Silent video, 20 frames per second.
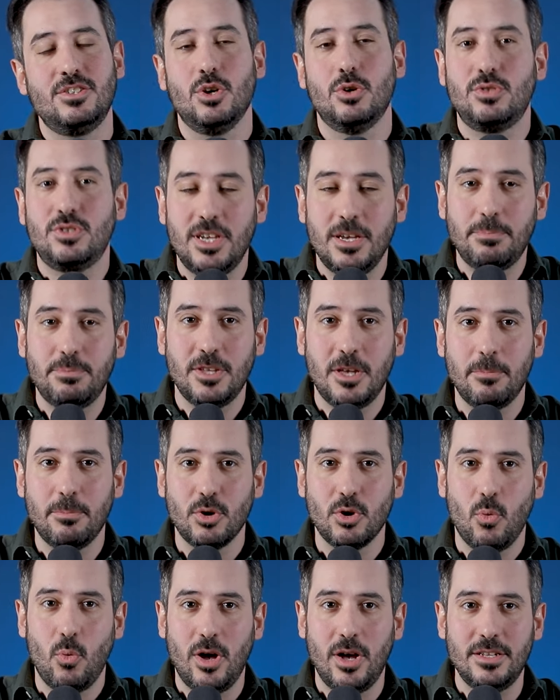So tip
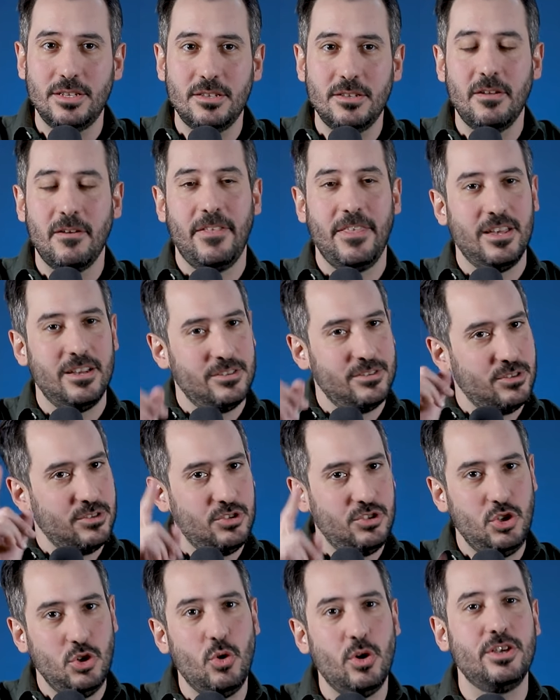number one,
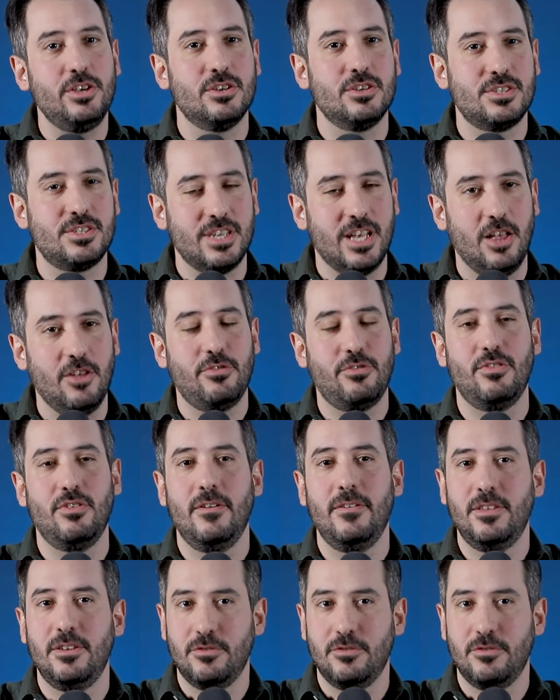do it yourself